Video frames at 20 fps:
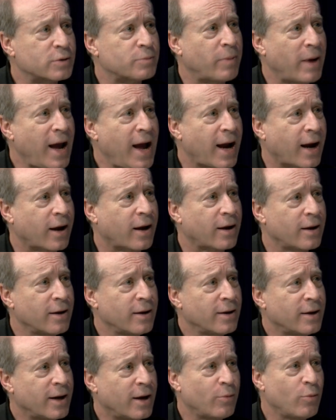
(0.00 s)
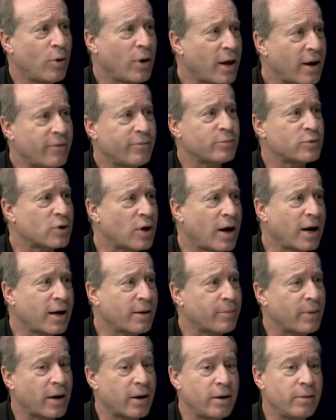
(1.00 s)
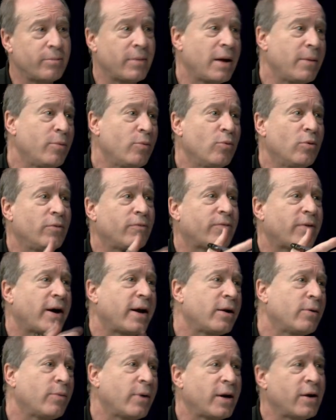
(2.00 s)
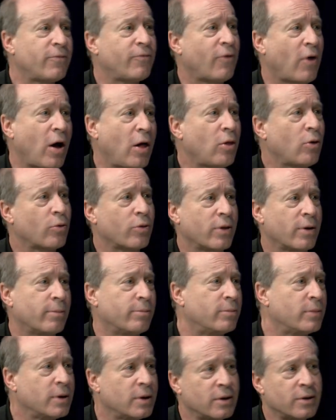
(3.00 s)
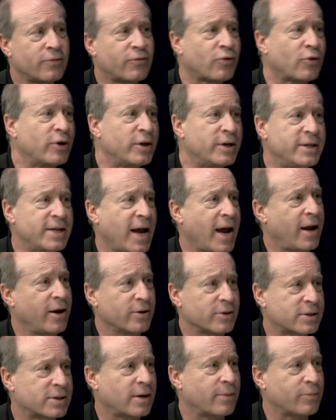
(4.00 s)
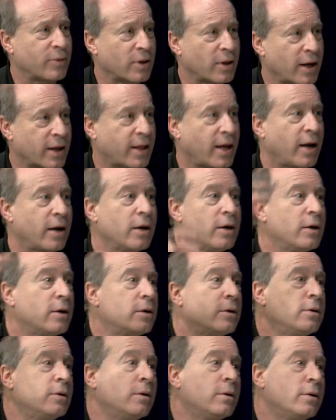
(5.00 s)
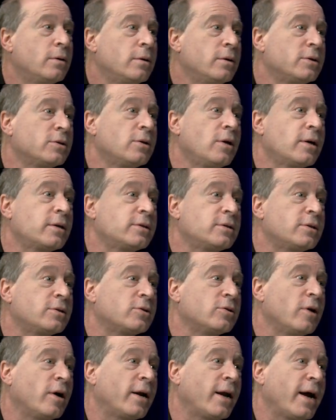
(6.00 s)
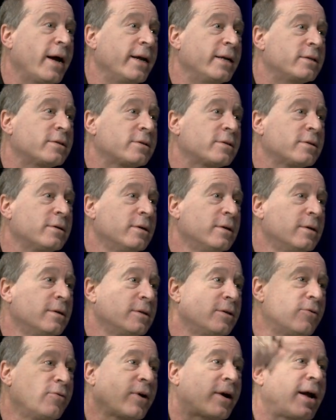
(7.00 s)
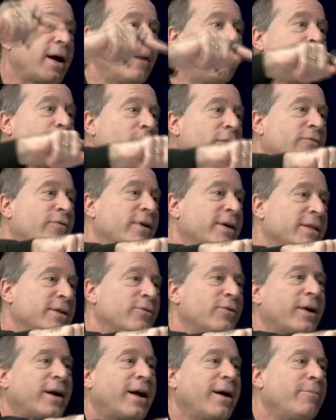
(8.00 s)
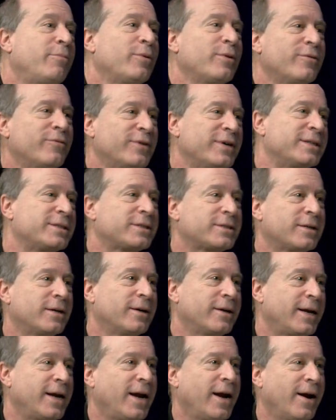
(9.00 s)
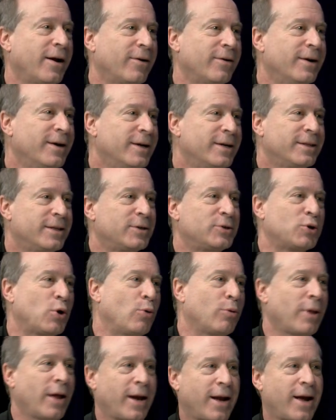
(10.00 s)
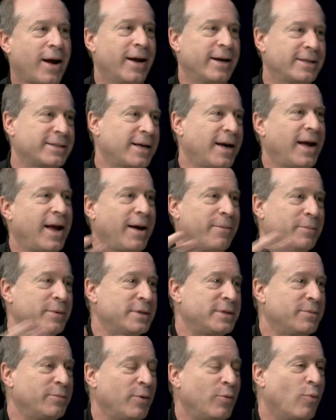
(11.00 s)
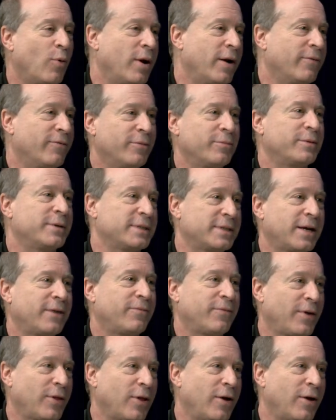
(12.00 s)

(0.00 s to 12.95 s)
back. Yeah, we'll and we'll have them out. talk about it. Maybe we'll find a way to follow them for a day or something like that. Yeah. As long as it's not as heights. we don't there, were a couple of, uh, there were a couple of us uh, here well, that don't like heights. I happen to be one of them because I fell